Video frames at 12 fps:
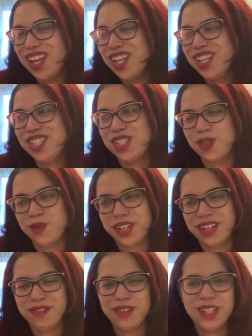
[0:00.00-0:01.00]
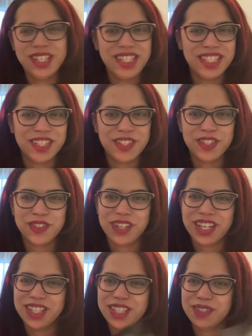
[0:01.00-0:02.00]
So whatever it is that you're
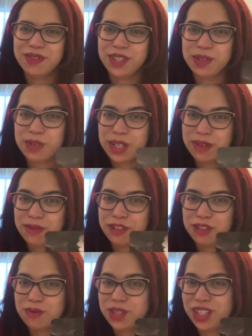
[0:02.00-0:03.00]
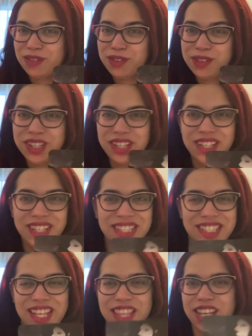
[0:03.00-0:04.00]
trying to run away from, whatever it
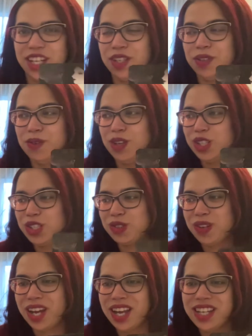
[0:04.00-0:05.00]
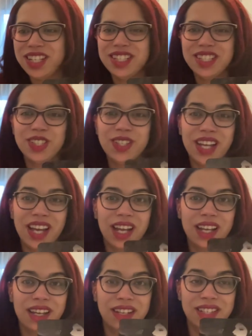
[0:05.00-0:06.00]
is that you are trying to
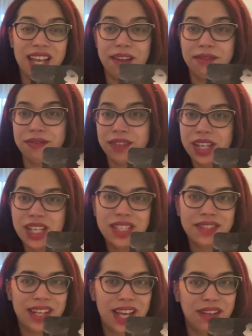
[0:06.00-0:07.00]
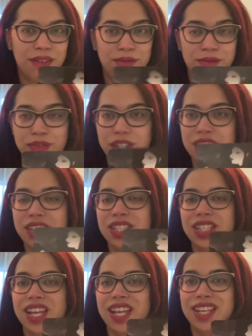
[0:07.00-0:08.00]
not face, not
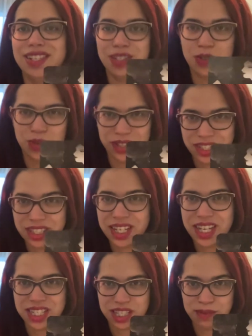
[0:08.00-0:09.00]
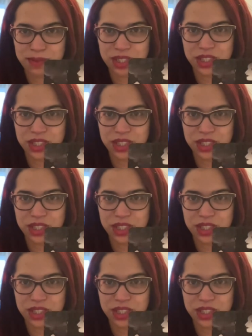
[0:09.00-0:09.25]
confront, is going to catch up to